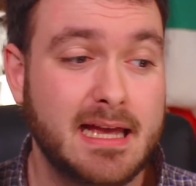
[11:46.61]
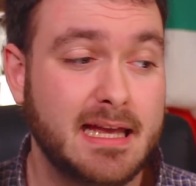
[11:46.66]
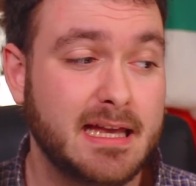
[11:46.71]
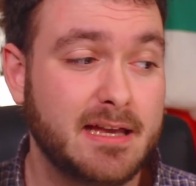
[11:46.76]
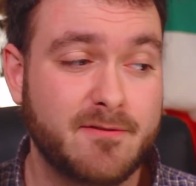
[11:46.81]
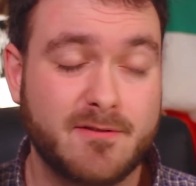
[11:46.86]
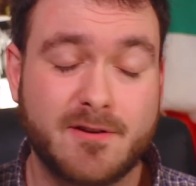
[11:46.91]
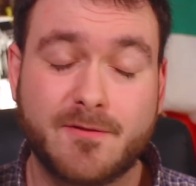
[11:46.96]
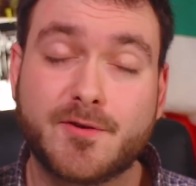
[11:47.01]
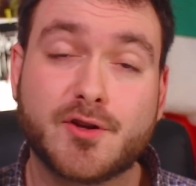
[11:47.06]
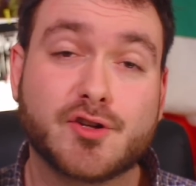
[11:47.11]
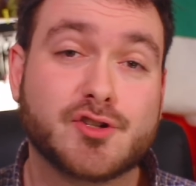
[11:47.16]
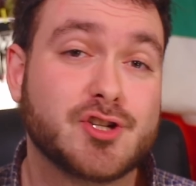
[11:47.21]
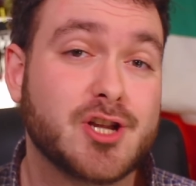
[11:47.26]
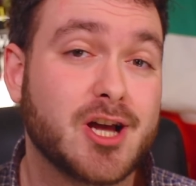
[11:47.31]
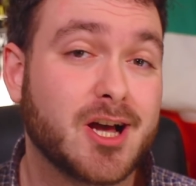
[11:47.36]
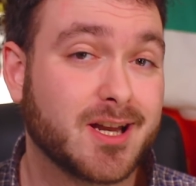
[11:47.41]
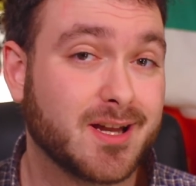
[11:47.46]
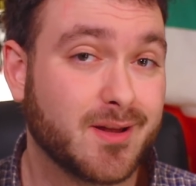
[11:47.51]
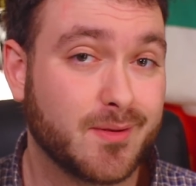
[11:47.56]
Even if you're
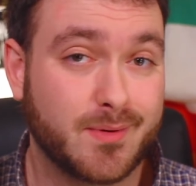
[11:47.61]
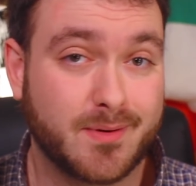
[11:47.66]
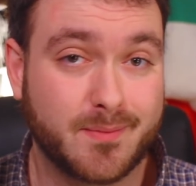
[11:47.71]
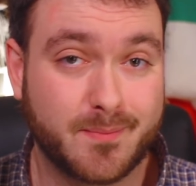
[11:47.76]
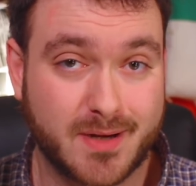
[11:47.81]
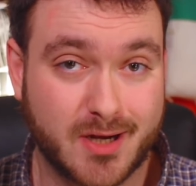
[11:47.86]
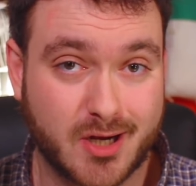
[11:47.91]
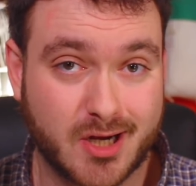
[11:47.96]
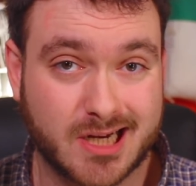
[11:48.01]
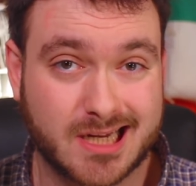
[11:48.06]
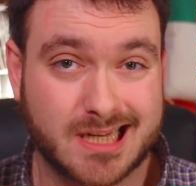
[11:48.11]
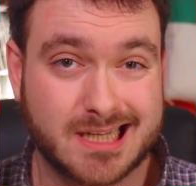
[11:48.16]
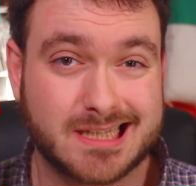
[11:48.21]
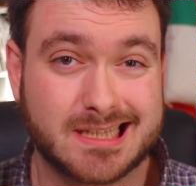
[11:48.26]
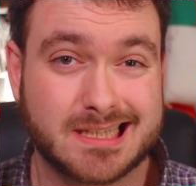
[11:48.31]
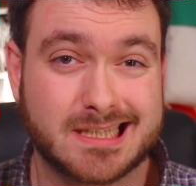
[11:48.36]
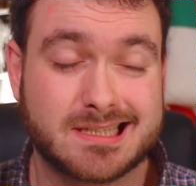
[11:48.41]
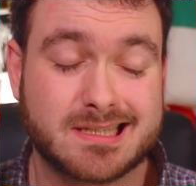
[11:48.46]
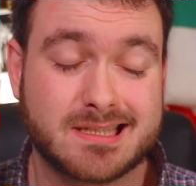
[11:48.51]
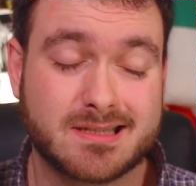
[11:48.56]
not an
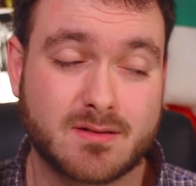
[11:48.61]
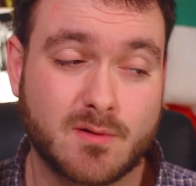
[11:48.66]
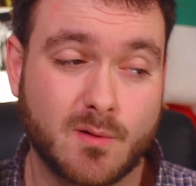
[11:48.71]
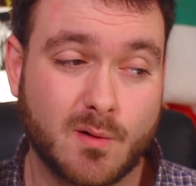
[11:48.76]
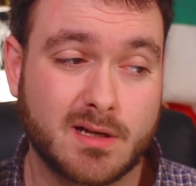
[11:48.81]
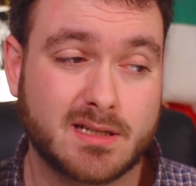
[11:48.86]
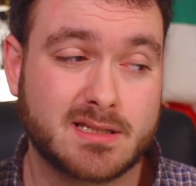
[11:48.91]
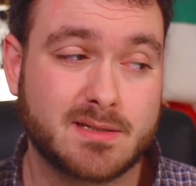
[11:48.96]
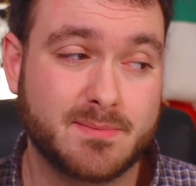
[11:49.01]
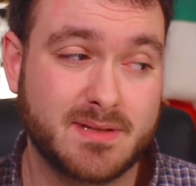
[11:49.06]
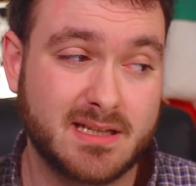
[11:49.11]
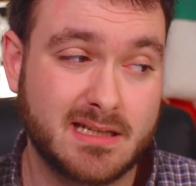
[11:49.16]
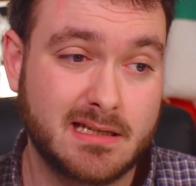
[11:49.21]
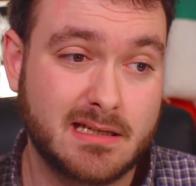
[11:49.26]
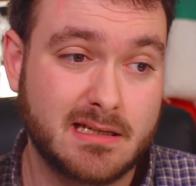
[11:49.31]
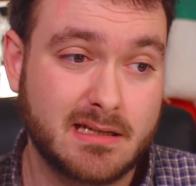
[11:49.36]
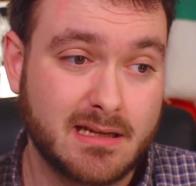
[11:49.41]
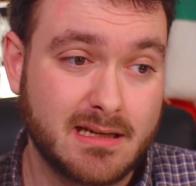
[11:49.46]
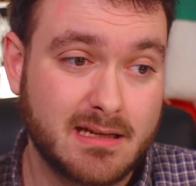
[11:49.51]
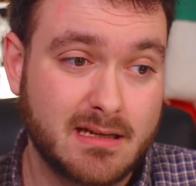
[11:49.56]
American, this is going to
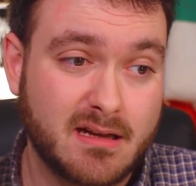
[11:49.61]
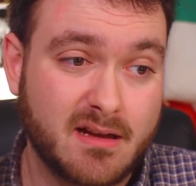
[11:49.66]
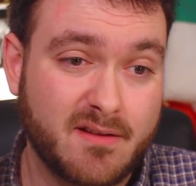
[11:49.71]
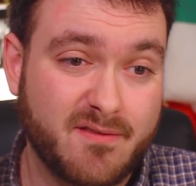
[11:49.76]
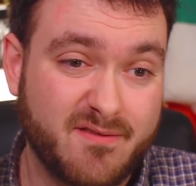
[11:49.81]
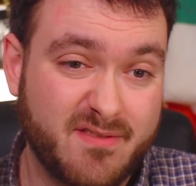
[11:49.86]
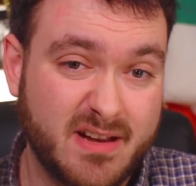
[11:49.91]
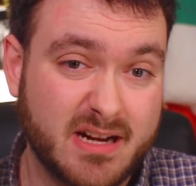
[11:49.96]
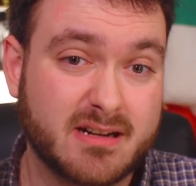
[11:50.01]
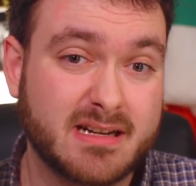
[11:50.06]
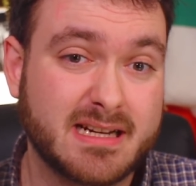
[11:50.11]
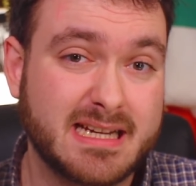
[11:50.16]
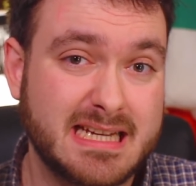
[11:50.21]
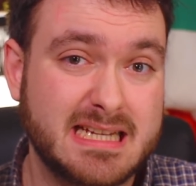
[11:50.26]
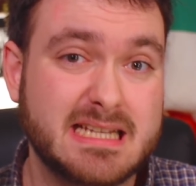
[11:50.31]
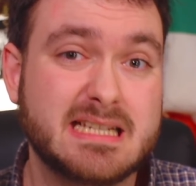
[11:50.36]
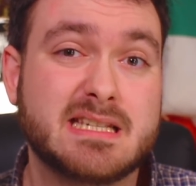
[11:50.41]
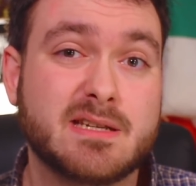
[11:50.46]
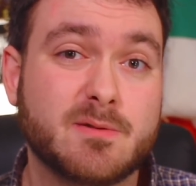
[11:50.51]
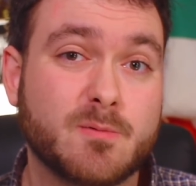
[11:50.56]
be a very
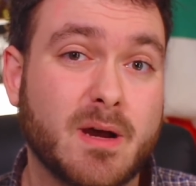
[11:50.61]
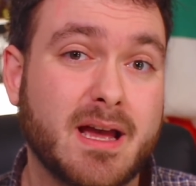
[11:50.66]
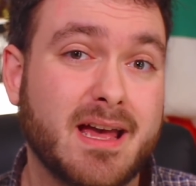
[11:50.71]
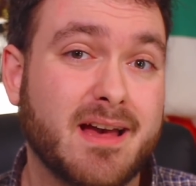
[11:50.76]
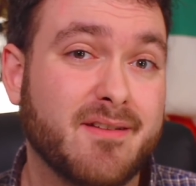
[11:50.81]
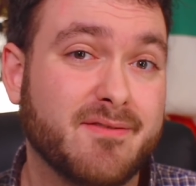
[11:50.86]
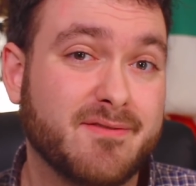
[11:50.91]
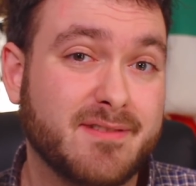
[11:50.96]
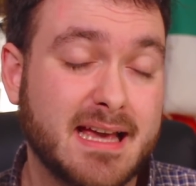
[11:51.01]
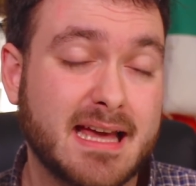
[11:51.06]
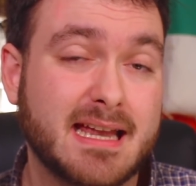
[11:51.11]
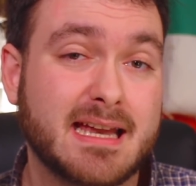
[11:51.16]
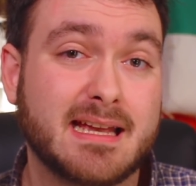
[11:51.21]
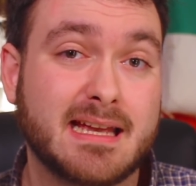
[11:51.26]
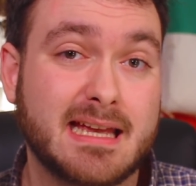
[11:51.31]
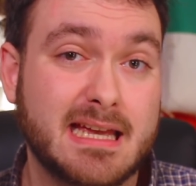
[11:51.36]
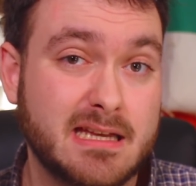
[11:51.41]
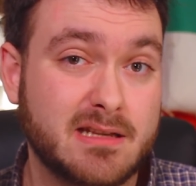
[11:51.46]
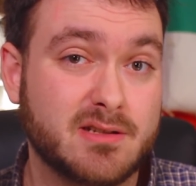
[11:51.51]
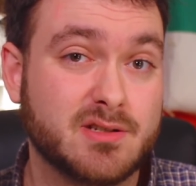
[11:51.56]
easy way of
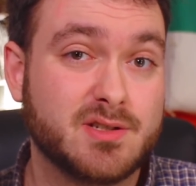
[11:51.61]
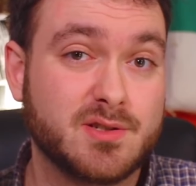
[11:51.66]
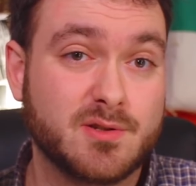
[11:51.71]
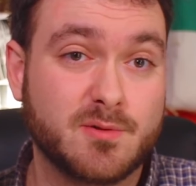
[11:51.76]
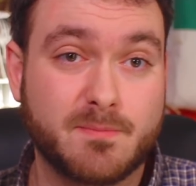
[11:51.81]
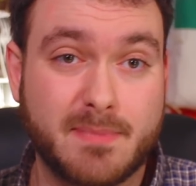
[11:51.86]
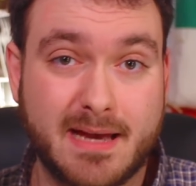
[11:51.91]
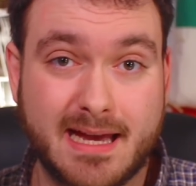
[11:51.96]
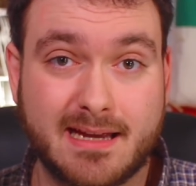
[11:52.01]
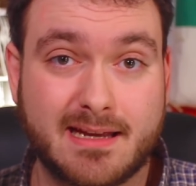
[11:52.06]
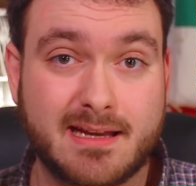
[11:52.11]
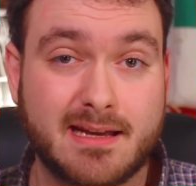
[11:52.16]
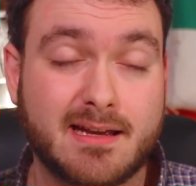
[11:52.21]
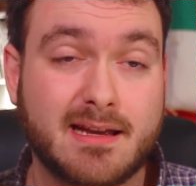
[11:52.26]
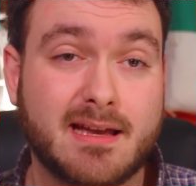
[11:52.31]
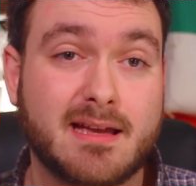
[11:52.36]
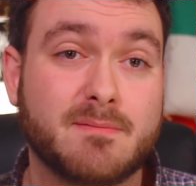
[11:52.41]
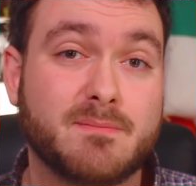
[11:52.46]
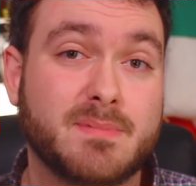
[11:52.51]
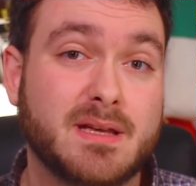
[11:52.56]
getting into
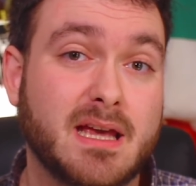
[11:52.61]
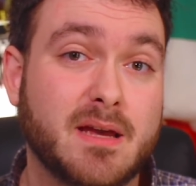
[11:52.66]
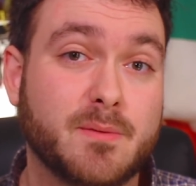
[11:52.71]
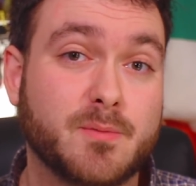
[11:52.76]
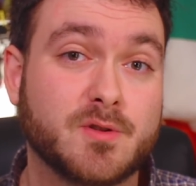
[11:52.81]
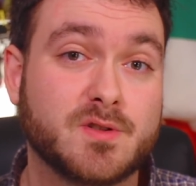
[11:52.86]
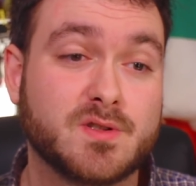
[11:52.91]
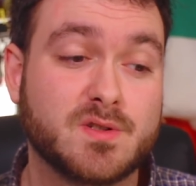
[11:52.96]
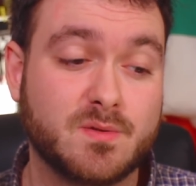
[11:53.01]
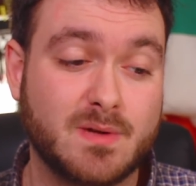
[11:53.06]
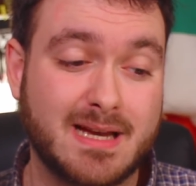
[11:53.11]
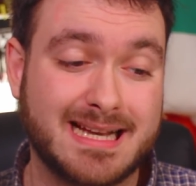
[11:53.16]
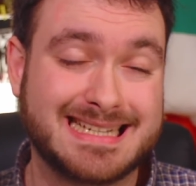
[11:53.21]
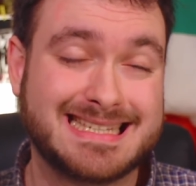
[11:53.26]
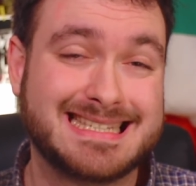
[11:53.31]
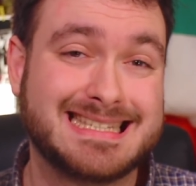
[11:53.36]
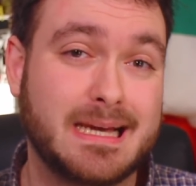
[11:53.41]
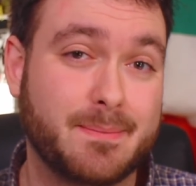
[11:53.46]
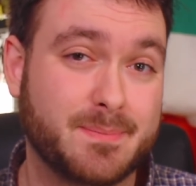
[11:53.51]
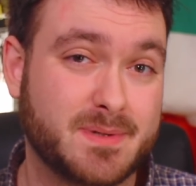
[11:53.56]
banking and be able to
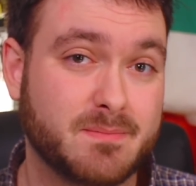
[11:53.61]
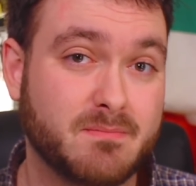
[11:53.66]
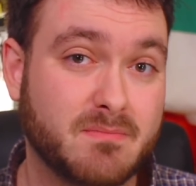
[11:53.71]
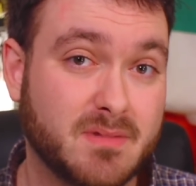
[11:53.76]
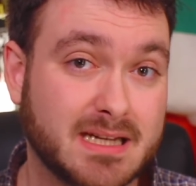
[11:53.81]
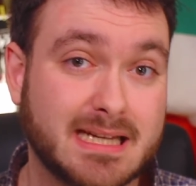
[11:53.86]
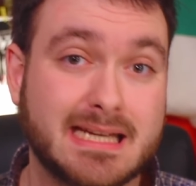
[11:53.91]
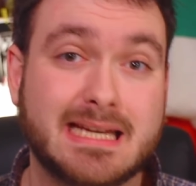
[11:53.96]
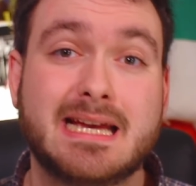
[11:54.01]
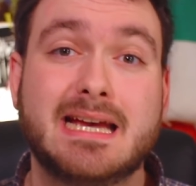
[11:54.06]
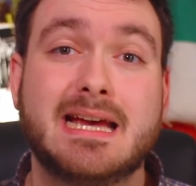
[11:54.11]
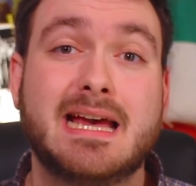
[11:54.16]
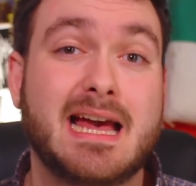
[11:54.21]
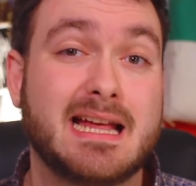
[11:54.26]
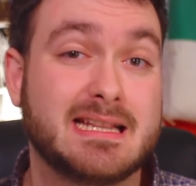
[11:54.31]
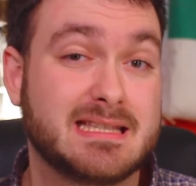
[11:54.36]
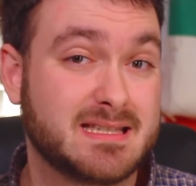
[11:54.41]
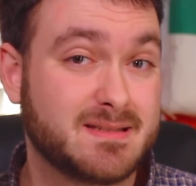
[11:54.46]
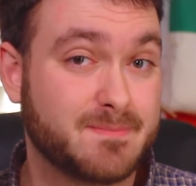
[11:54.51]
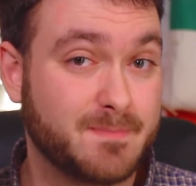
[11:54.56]
accept money
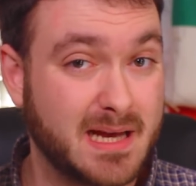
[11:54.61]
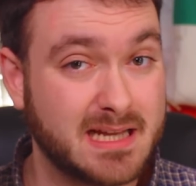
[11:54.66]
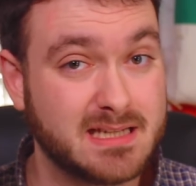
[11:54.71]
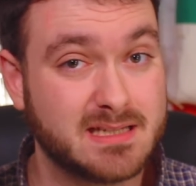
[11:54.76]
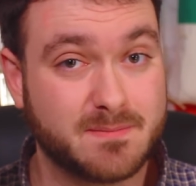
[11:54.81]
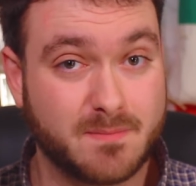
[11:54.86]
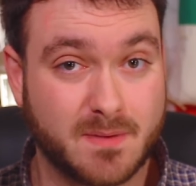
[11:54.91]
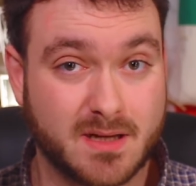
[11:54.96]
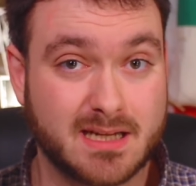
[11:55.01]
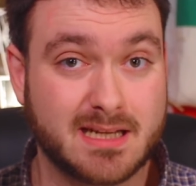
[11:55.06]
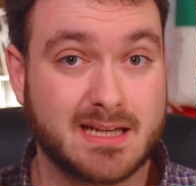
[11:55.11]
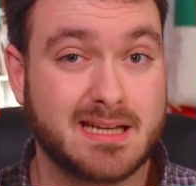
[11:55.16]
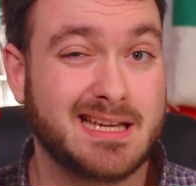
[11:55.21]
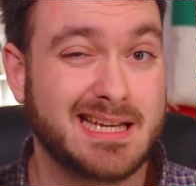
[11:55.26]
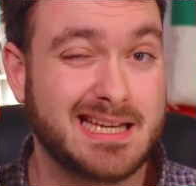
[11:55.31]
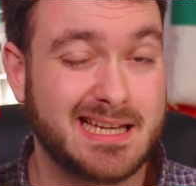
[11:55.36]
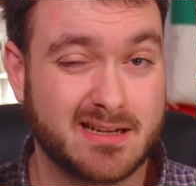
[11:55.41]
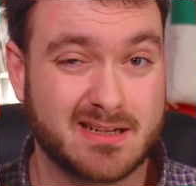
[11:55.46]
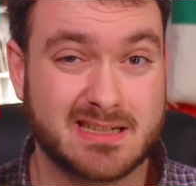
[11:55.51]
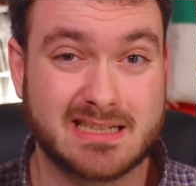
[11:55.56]
and spend money
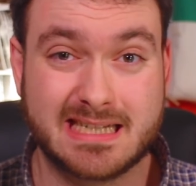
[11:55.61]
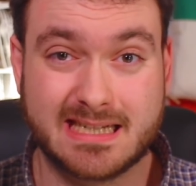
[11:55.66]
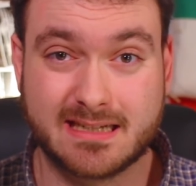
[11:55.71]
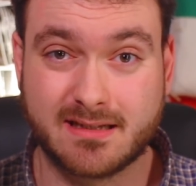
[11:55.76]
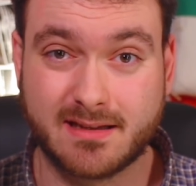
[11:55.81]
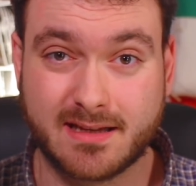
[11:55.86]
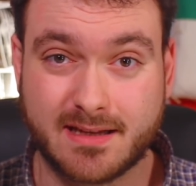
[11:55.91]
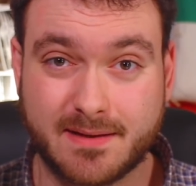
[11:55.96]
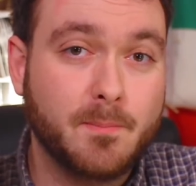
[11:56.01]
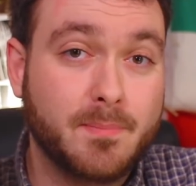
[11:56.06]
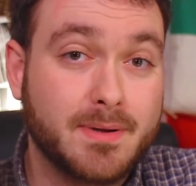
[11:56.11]
here in Italy.